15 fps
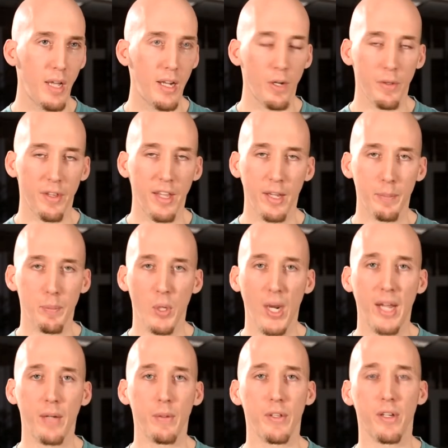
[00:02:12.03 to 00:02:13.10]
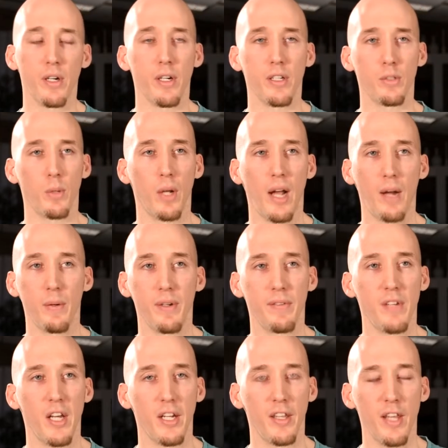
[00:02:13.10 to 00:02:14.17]
I don't think praying with her is what I would
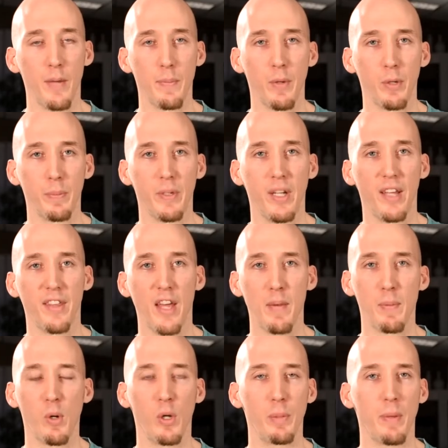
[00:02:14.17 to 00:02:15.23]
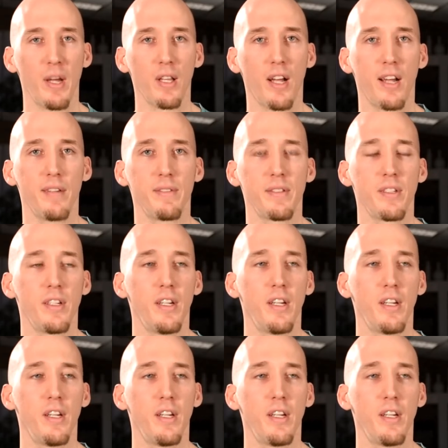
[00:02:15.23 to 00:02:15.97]
have done in that moment, at that point in my life.